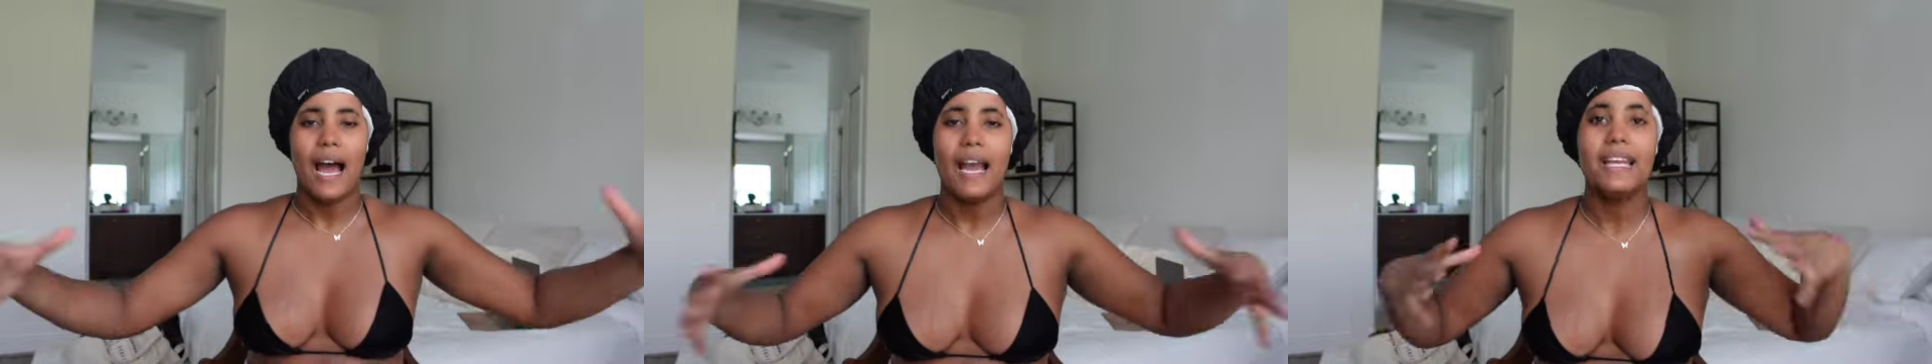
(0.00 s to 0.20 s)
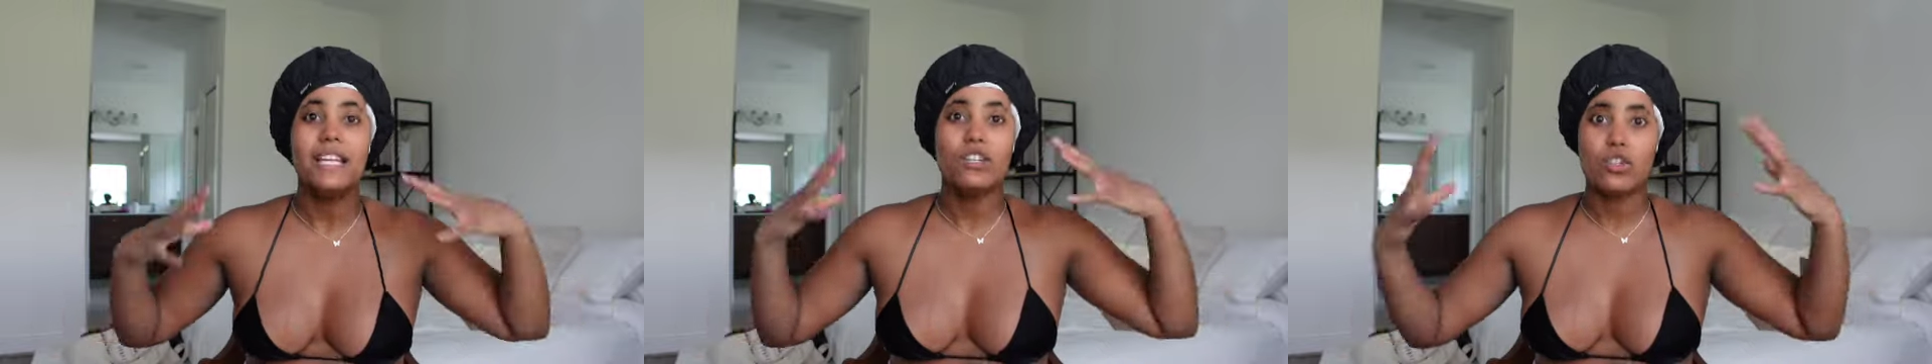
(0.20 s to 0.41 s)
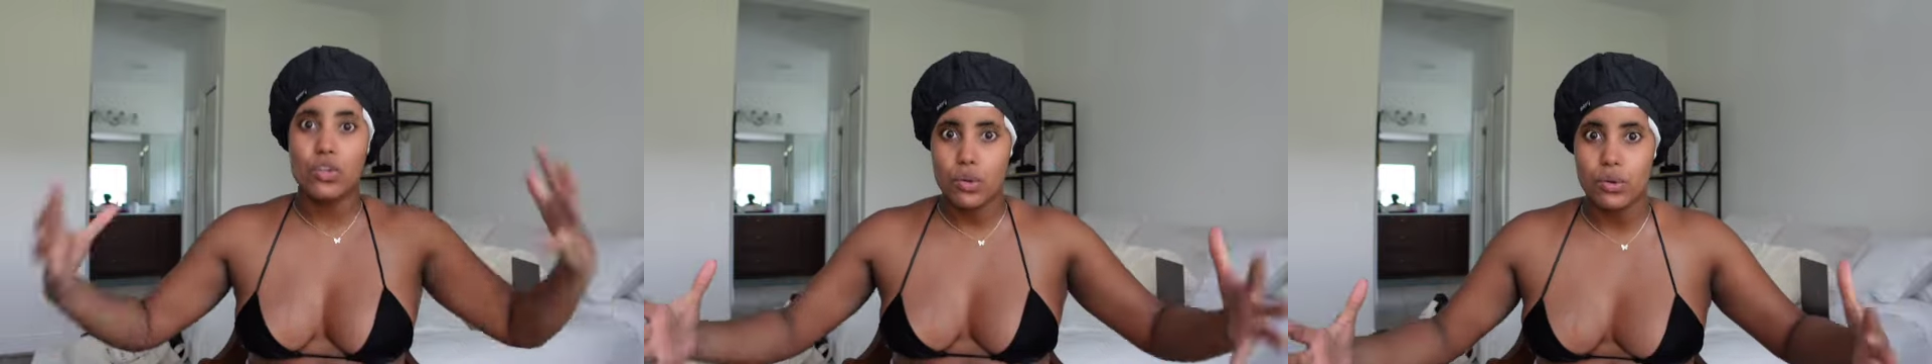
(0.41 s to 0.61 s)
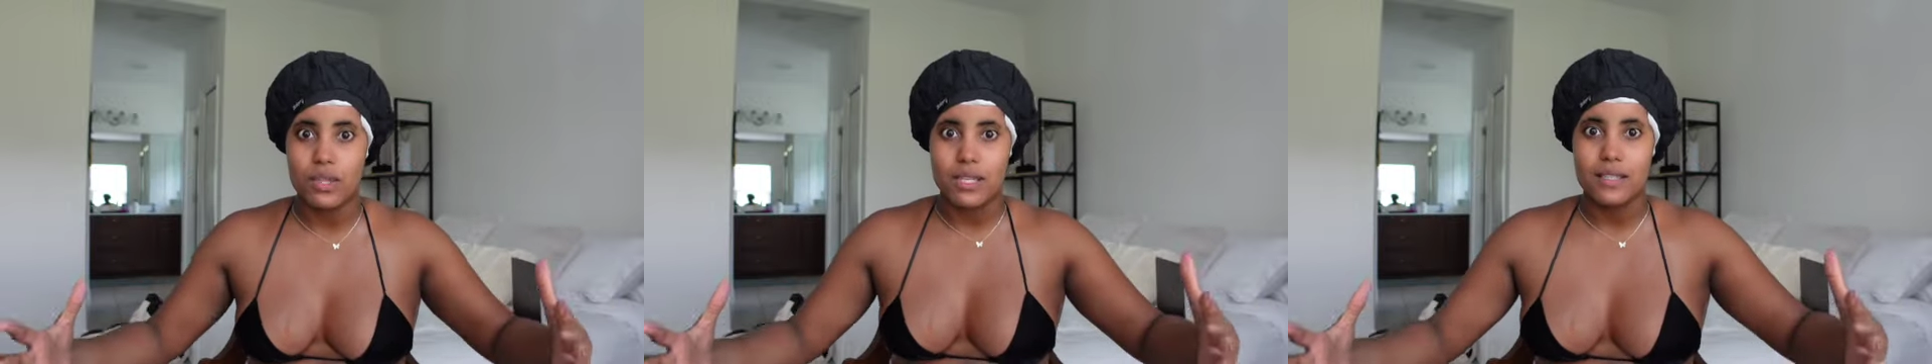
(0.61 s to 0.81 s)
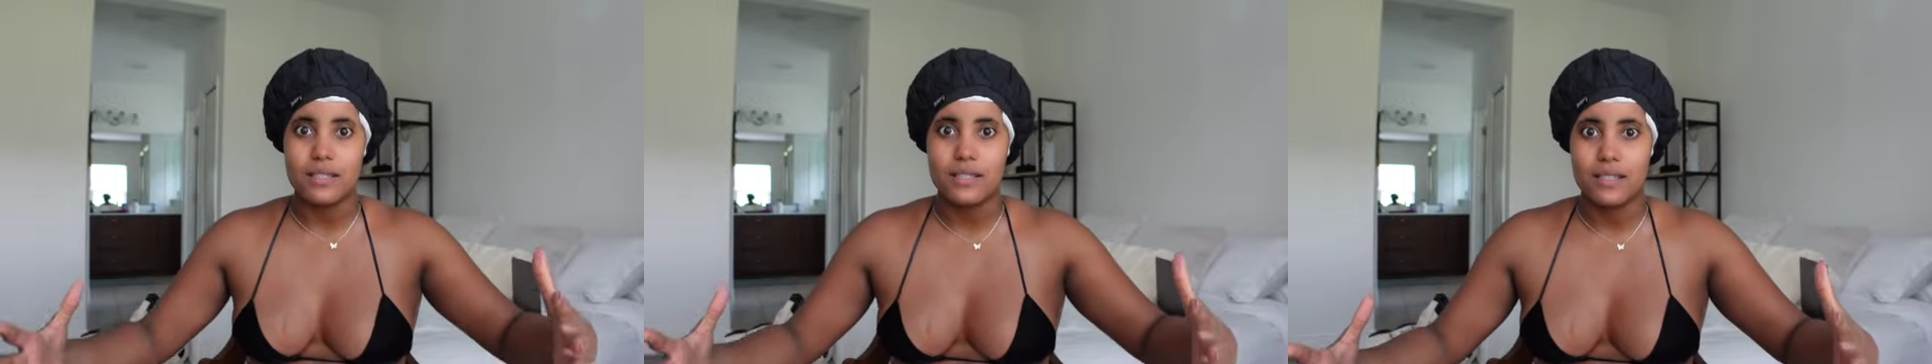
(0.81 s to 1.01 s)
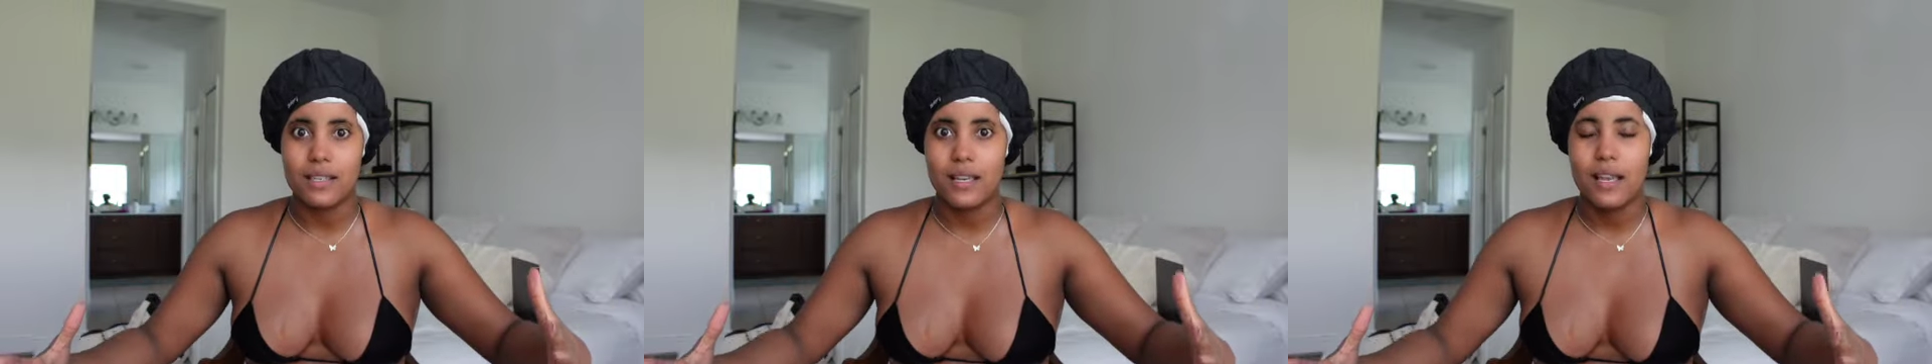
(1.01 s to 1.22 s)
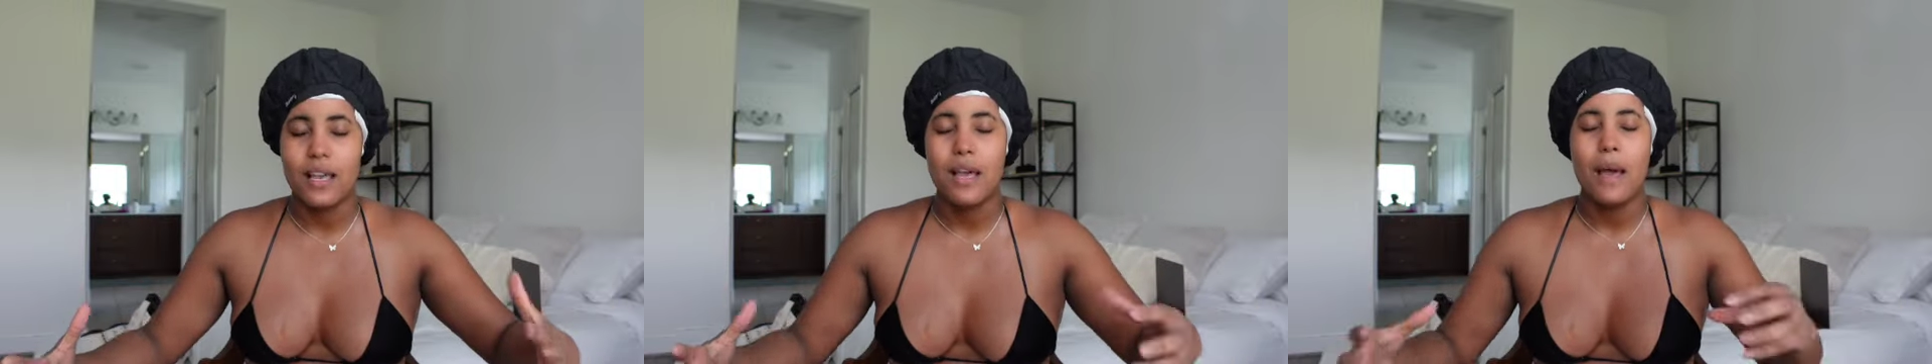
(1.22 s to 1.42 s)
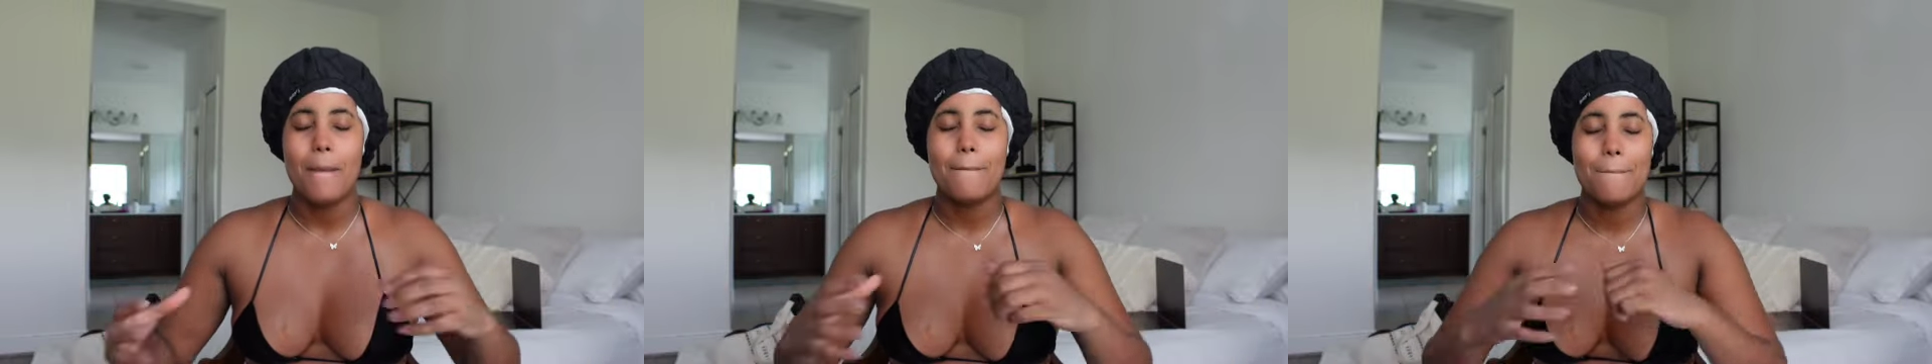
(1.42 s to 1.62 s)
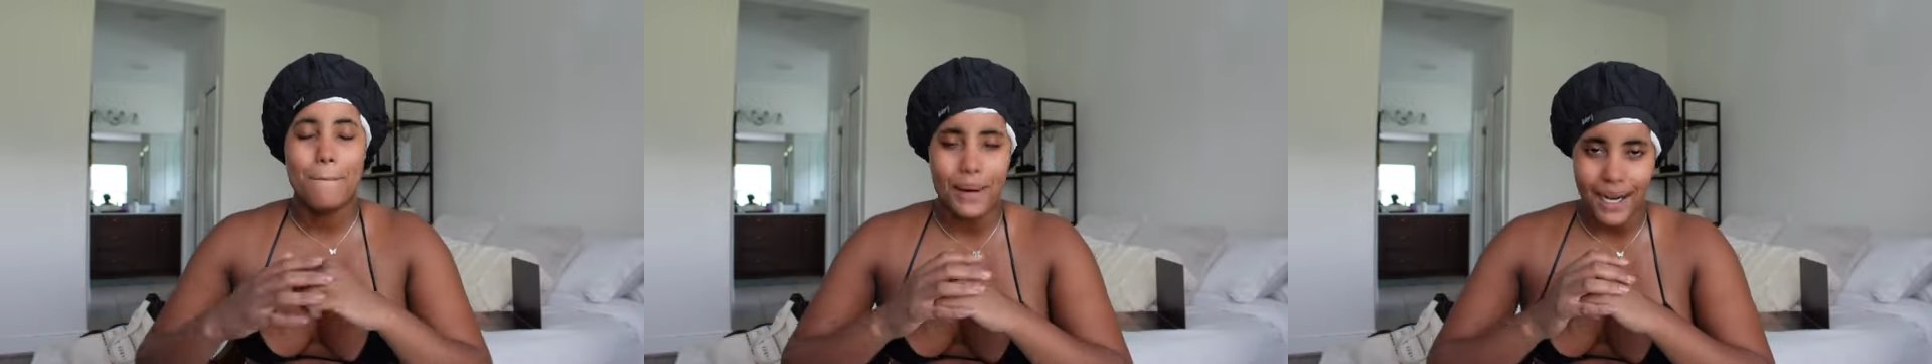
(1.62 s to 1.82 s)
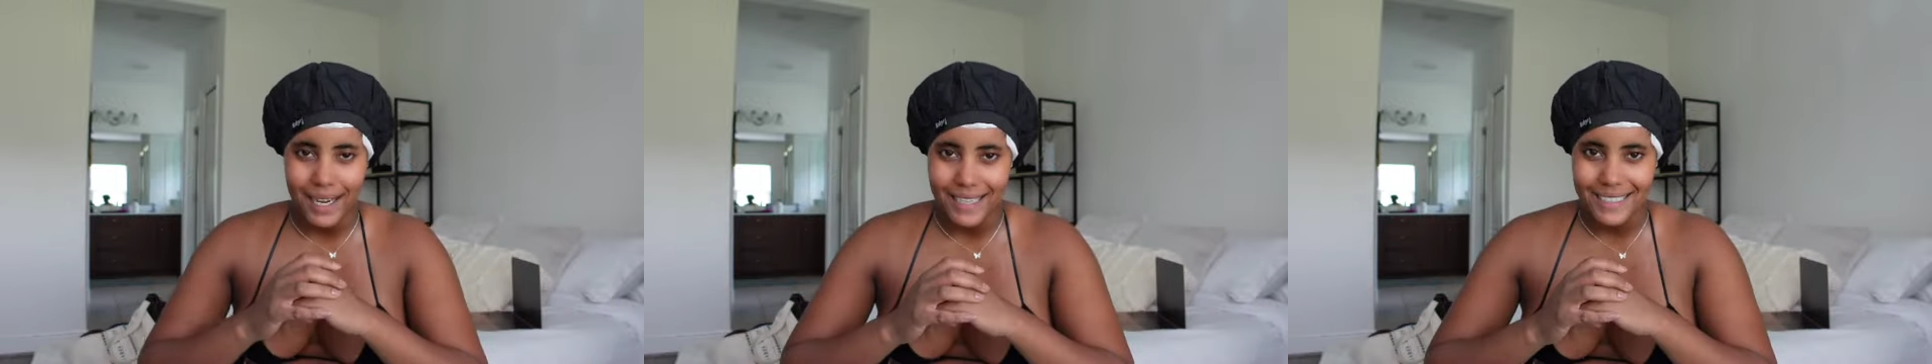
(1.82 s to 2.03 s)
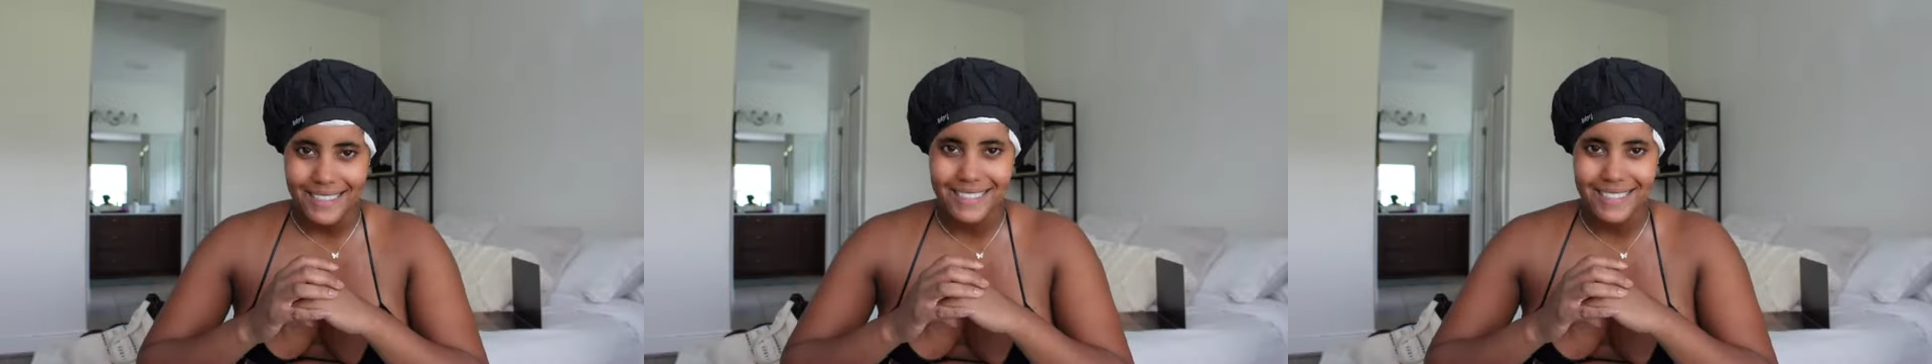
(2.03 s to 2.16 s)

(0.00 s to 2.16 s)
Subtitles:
I can do this, but